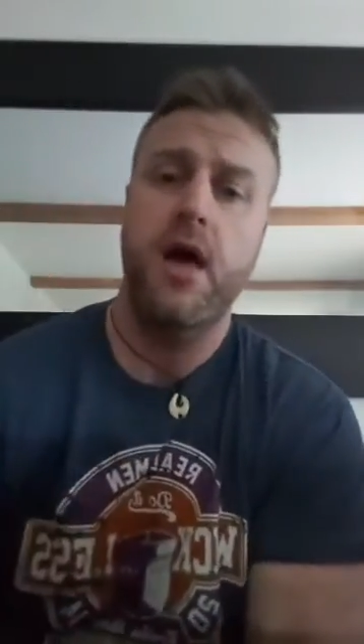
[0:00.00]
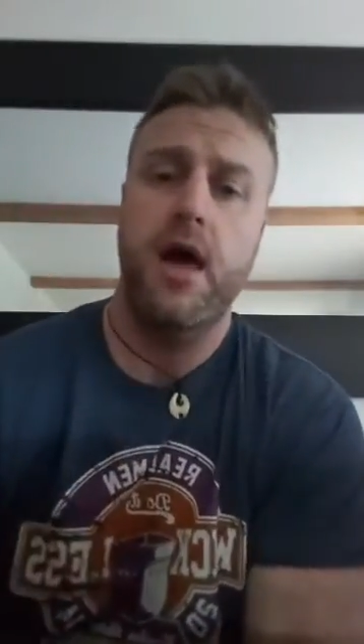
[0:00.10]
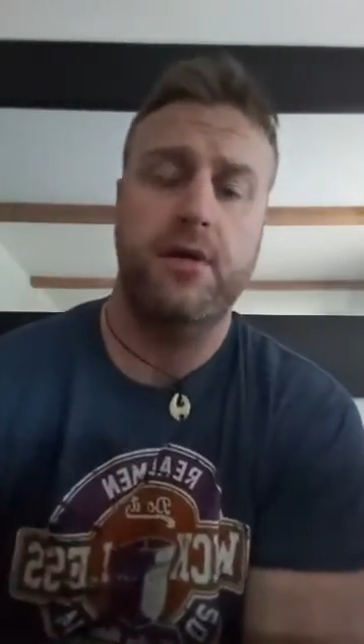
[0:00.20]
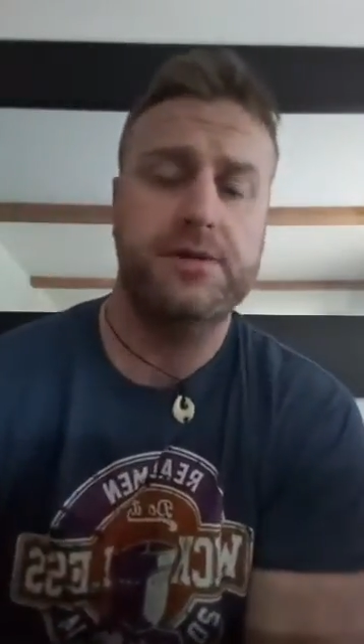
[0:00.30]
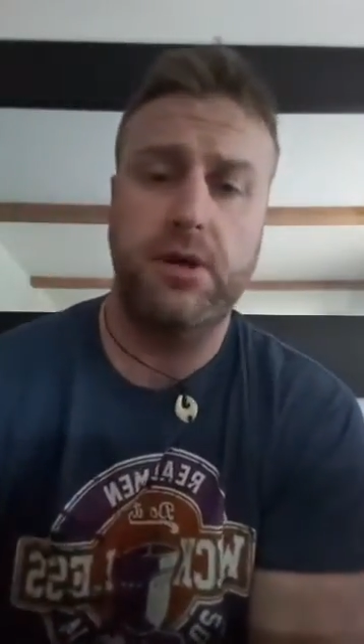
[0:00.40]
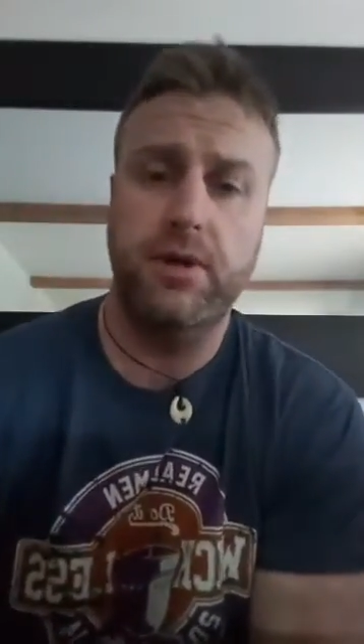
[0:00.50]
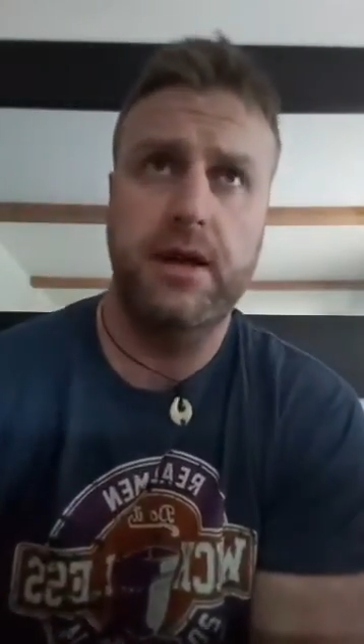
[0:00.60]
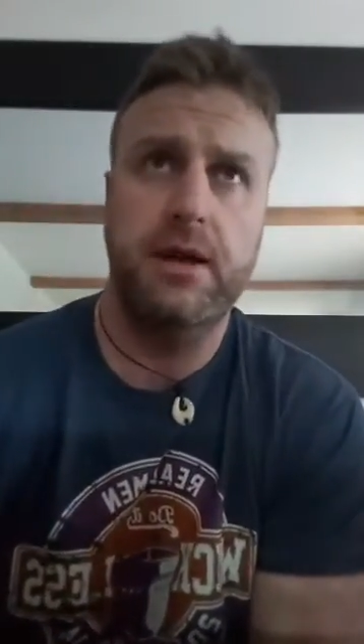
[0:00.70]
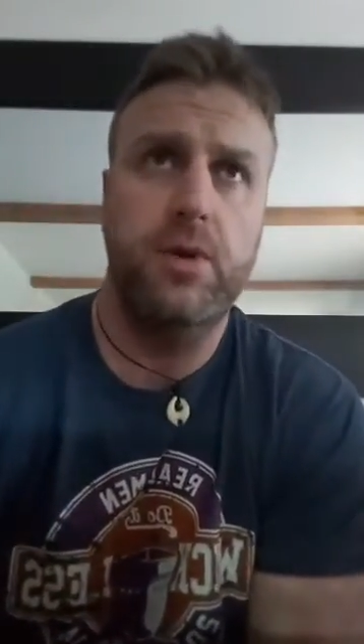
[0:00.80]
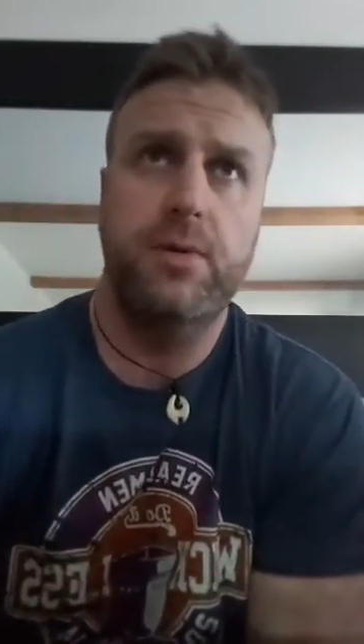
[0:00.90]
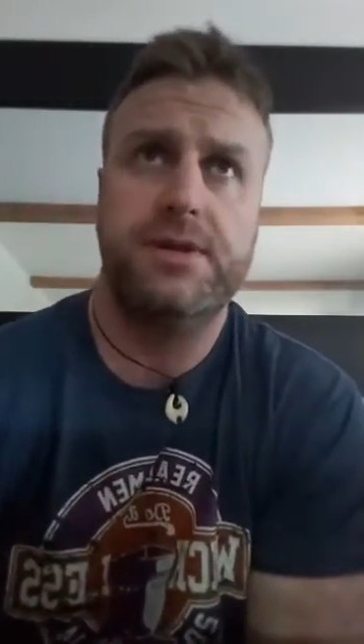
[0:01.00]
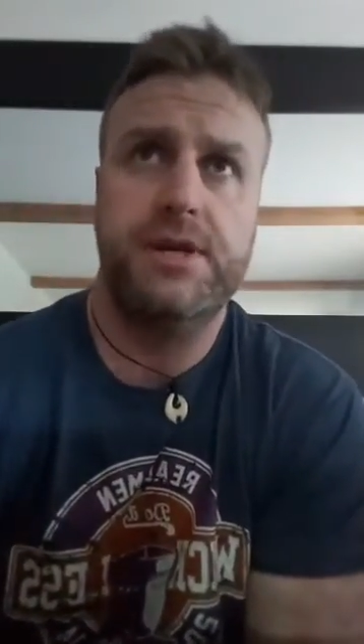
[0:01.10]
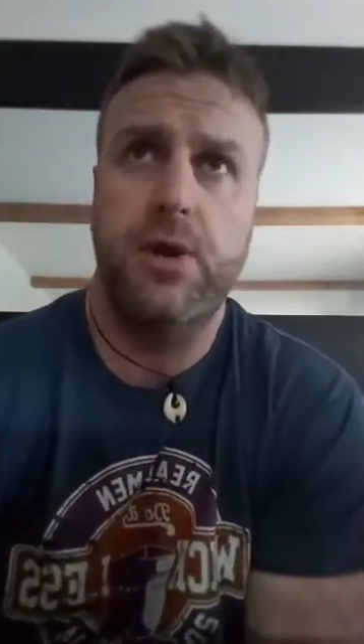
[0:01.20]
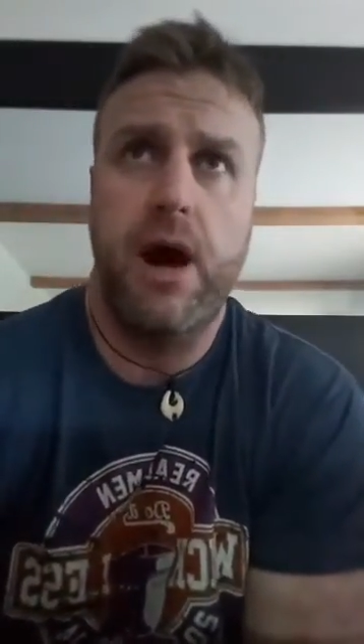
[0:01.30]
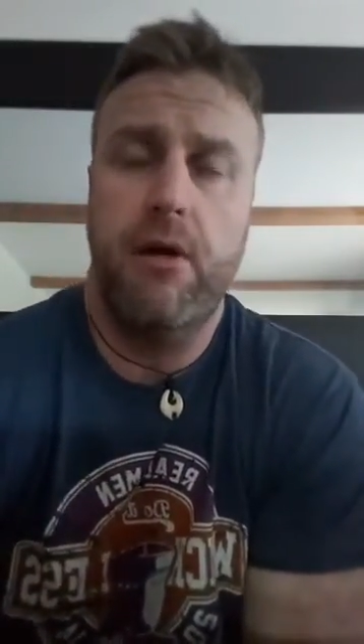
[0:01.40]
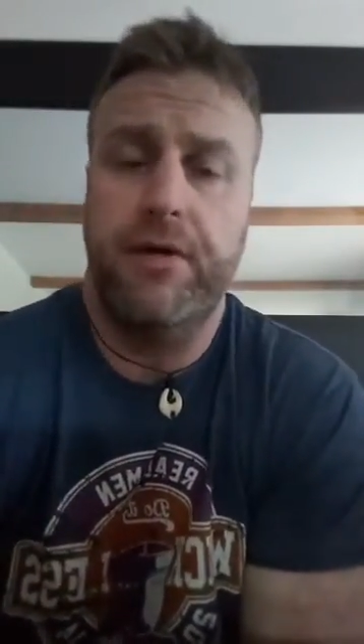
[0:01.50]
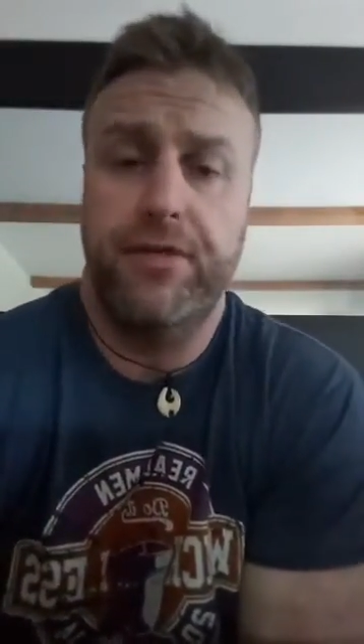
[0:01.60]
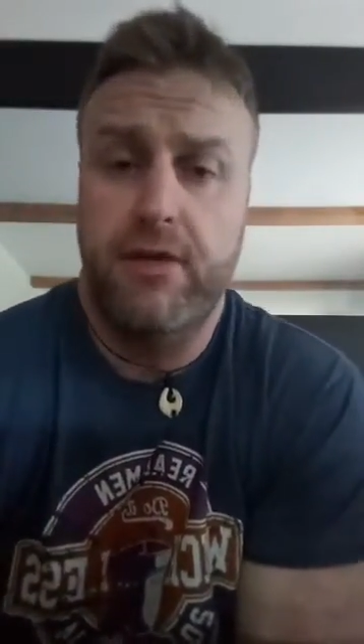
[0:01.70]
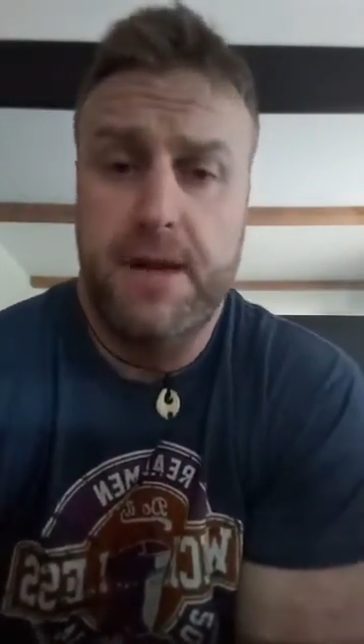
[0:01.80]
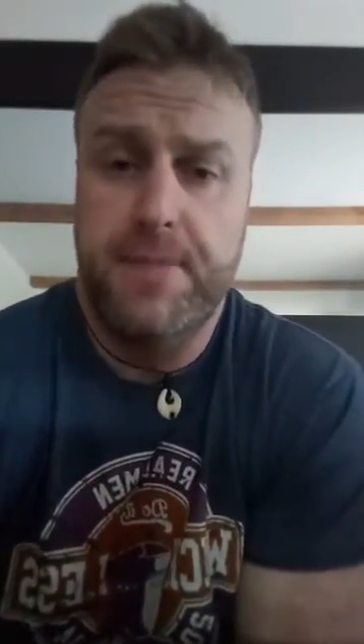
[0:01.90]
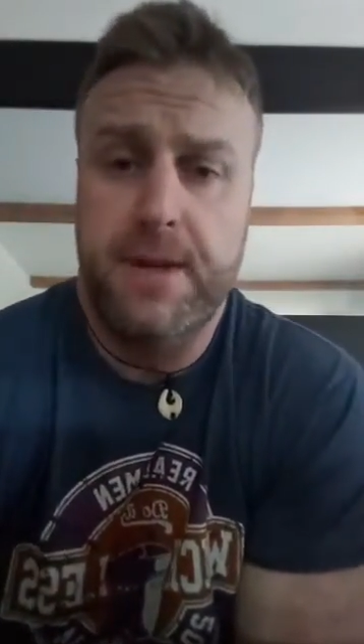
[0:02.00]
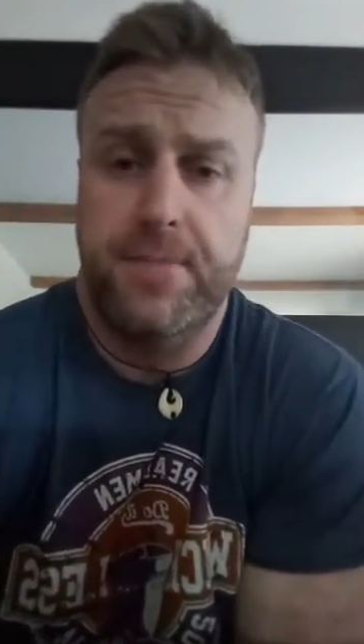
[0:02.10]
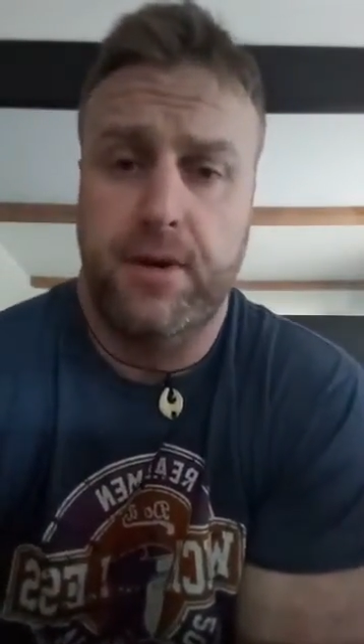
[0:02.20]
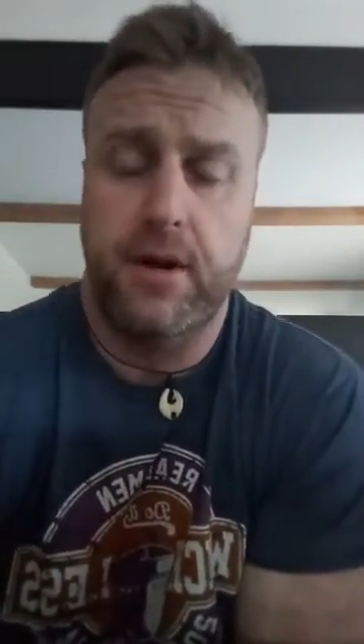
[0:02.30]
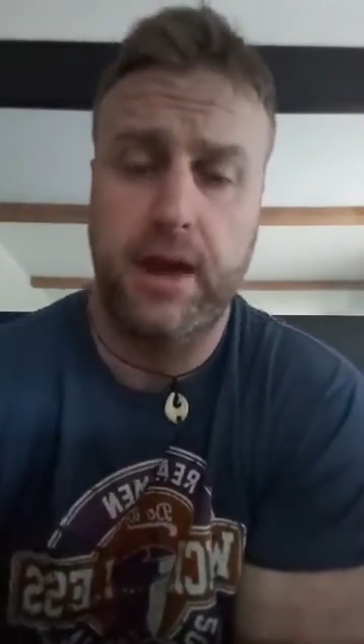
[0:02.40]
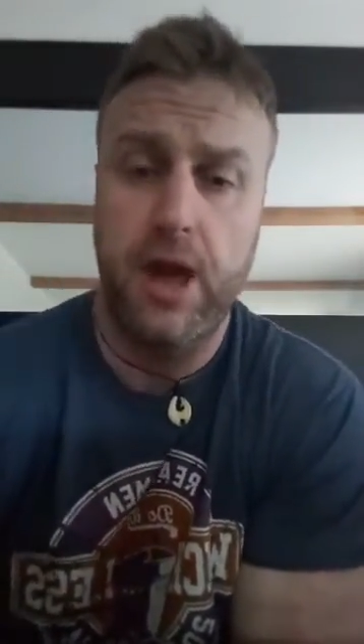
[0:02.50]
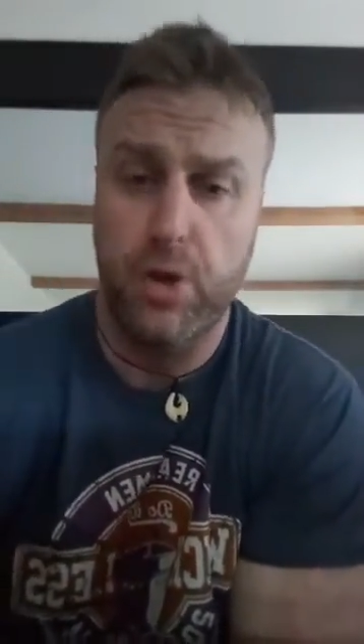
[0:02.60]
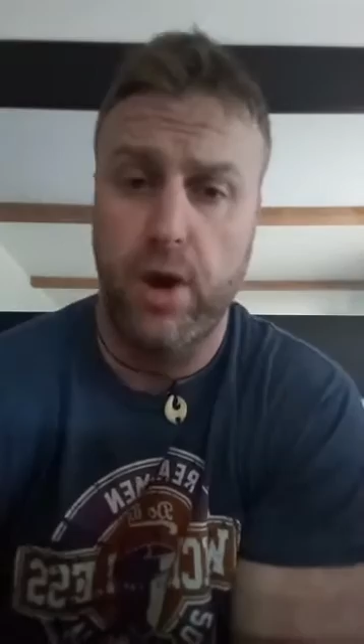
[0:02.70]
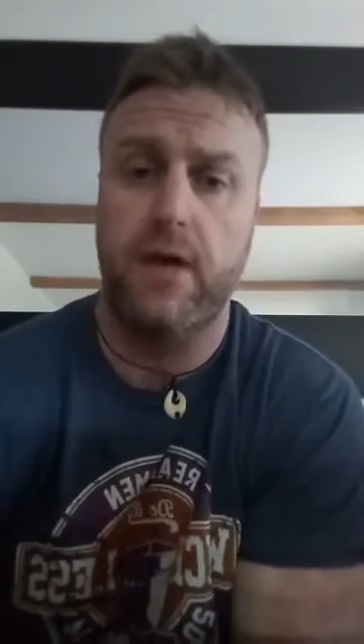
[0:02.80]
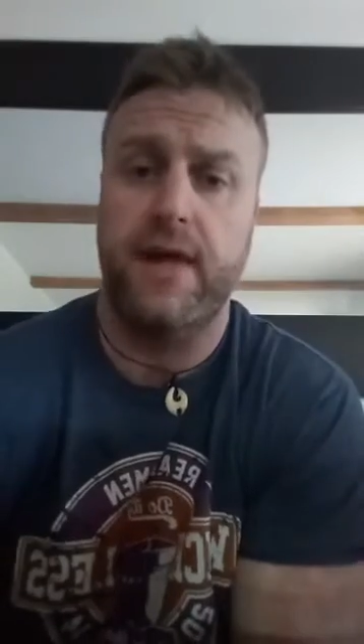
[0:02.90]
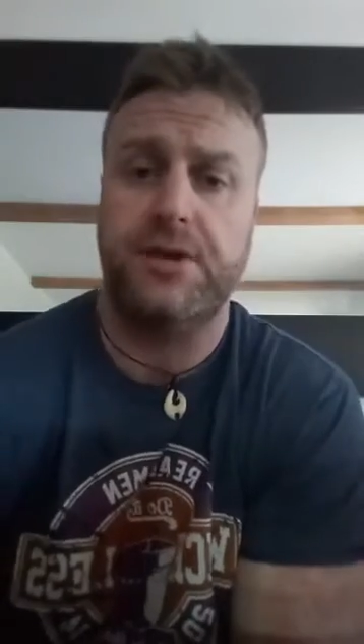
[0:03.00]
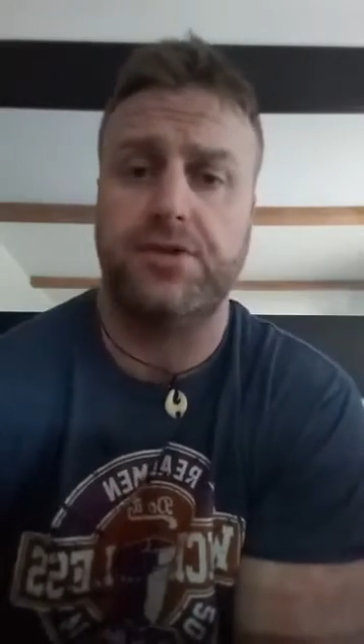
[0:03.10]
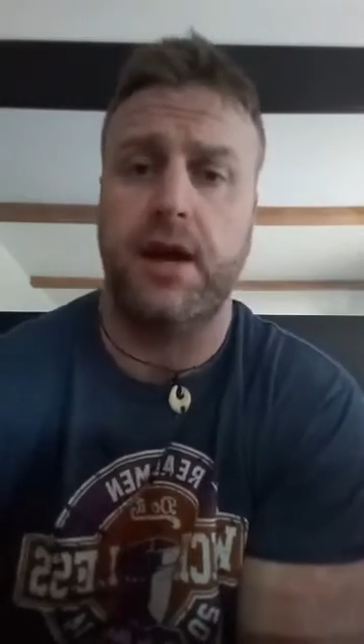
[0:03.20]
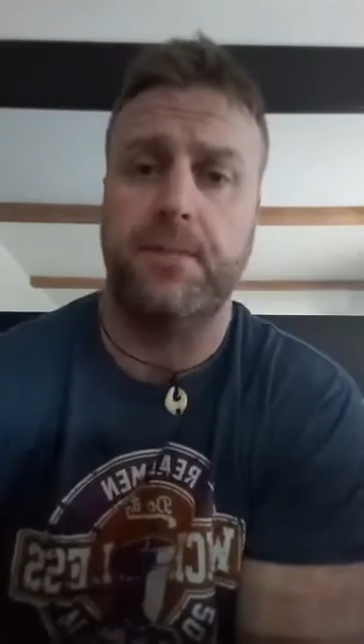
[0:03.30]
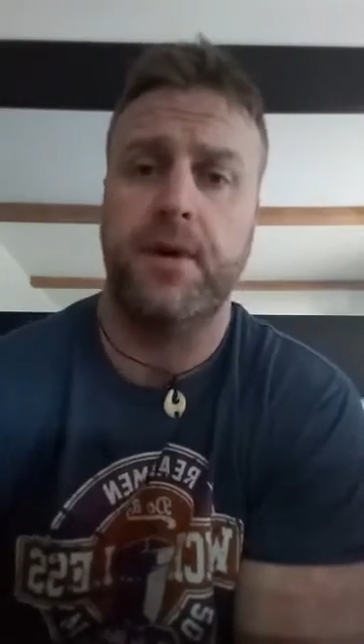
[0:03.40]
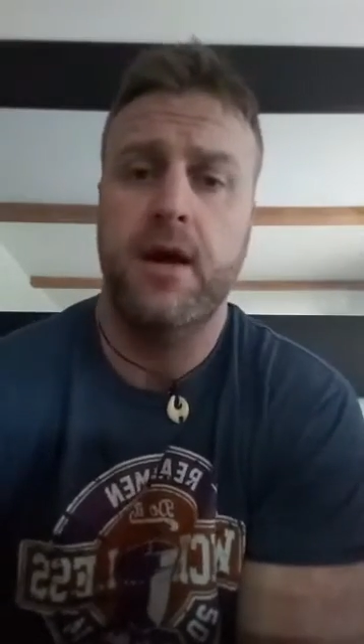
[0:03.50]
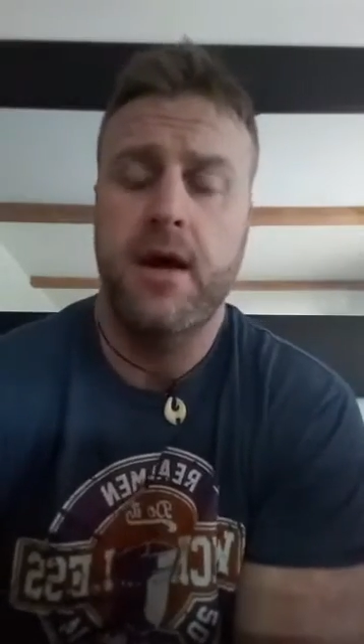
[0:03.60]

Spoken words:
We were 2 out of 3 people, okay, who earned that trip.